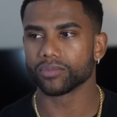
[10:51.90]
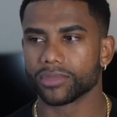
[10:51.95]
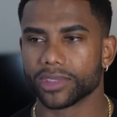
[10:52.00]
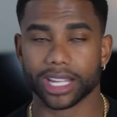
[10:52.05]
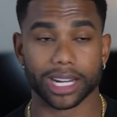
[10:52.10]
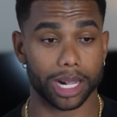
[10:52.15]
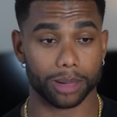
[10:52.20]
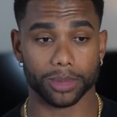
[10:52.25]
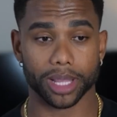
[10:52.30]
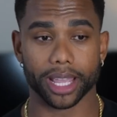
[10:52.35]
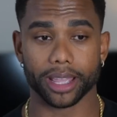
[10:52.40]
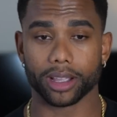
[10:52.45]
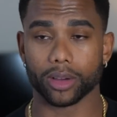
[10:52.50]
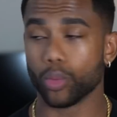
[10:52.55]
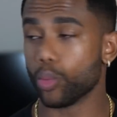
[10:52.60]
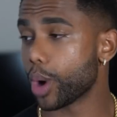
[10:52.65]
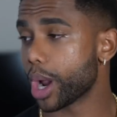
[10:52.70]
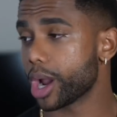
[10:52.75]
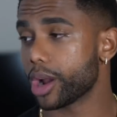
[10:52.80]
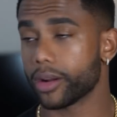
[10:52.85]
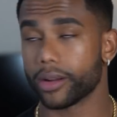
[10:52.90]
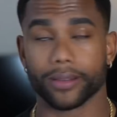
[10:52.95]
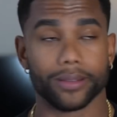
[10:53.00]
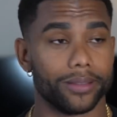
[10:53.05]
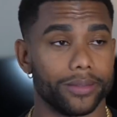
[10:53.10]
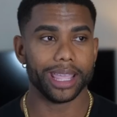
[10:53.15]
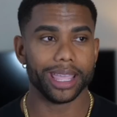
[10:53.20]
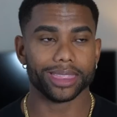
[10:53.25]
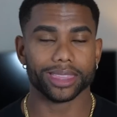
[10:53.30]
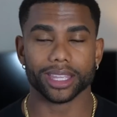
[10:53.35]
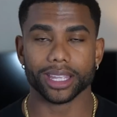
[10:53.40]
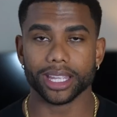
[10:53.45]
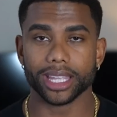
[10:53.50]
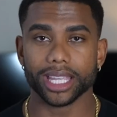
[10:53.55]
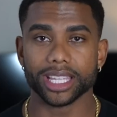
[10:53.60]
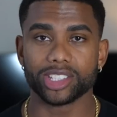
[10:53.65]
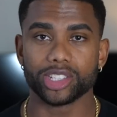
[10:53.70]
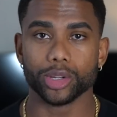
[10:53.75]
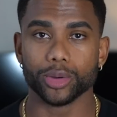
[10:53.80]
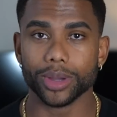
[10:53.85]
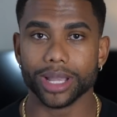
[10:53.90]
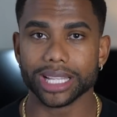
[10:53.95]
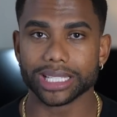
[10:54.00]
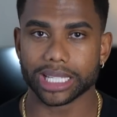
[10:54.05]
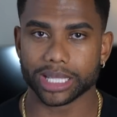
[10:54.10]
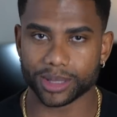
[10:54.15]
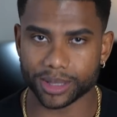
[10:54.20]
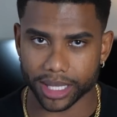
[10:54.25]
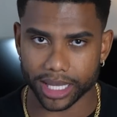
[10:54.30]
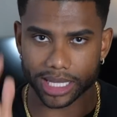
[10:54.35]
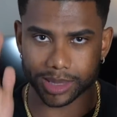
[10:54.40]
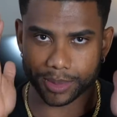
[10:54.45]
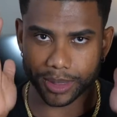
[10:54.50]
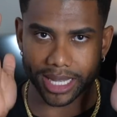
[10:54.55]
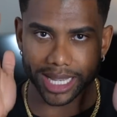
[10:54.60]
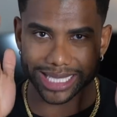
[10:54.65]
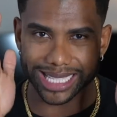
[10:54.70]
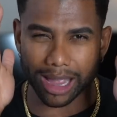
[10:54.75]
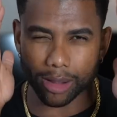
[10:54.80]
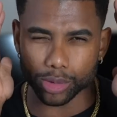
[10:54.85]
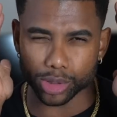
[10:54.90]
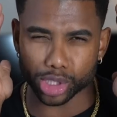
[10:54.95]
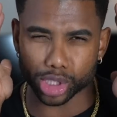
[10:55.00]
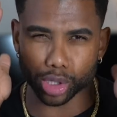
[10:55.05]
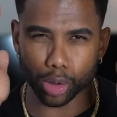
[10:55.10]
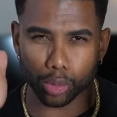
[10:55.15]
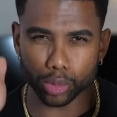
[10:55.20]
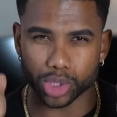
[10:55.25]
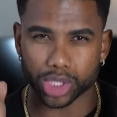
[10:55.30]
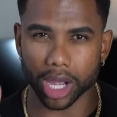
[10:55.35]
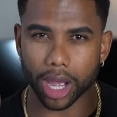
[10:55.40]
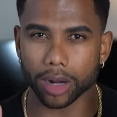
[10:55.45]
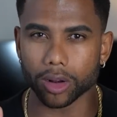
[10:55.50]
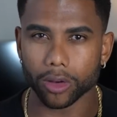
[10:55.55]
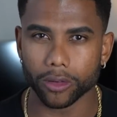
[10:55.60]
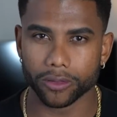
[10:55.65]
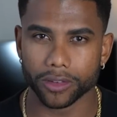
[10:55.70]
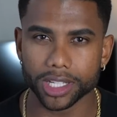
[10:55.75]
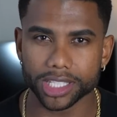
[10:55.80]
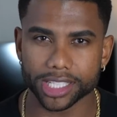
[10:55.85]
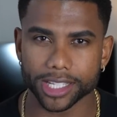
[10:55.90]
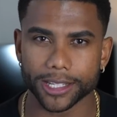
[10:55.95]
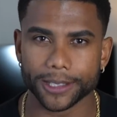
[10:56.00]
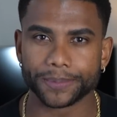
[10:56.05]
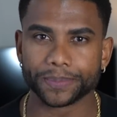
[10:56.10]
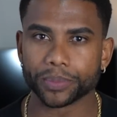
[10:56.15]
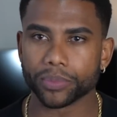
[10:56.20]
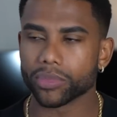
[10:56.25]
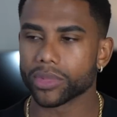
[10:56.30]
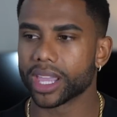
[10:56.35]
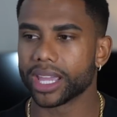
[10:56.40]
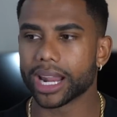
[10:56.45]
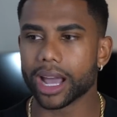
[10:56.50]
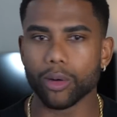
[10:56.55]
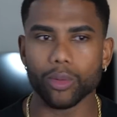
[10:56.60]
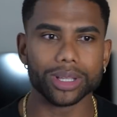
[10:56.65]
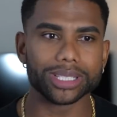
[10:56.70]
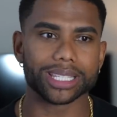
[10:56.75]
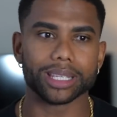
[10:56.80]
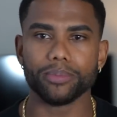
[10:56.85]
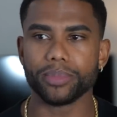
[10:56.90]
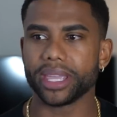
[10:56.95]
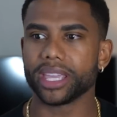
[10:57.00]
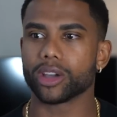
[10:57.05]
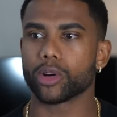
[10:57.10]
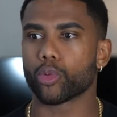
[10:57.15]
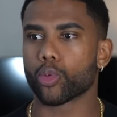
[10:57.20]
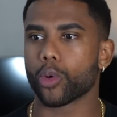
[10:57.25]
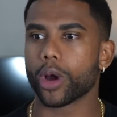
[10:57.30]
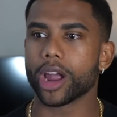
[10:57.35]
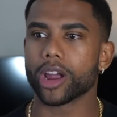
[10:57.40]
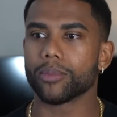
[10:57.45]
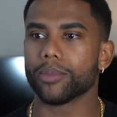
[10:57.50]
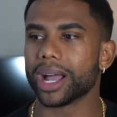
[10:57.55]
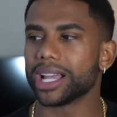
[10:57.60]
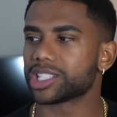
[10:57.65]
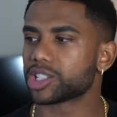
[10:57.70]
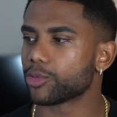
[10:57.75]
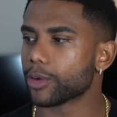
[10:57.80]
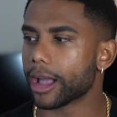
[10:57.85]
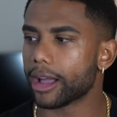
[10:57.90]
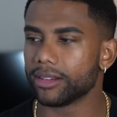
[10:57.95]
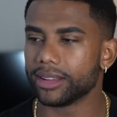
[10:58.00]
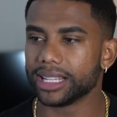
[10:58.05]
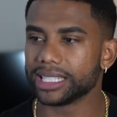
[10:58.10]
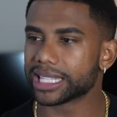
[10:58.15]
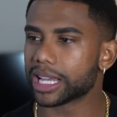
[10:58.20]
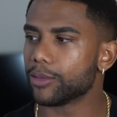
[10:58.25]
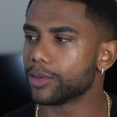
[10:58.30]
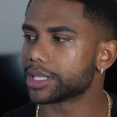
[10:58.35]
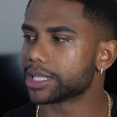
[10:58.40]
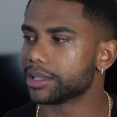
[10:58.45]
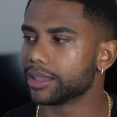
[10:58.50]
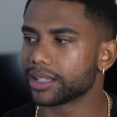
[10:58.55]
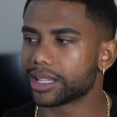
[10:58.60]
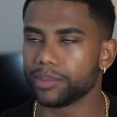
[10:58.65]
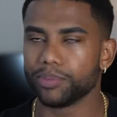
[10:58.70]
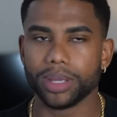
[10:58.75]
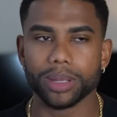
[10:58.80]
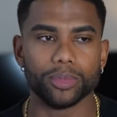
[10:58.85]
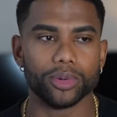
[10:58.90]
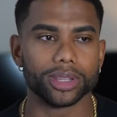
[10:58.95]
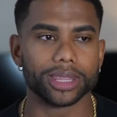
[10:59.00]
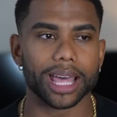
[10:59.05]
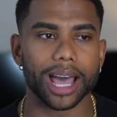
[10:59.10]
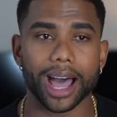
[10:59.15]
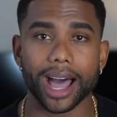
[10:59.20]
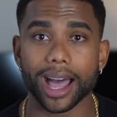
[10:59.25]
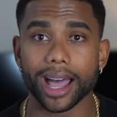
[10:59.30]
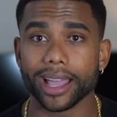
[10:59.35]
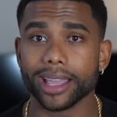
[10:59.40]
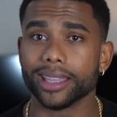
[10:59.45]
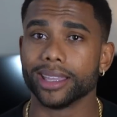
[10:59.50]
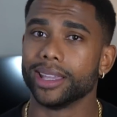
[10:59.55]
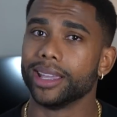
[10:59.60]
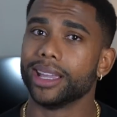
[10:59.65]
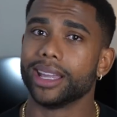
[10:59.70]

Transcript: And I'm like, where? And the issue is, is, is, because I was so tunnel vision and I wasn't being aware of my surroundings. I wasn't looking people in the eye.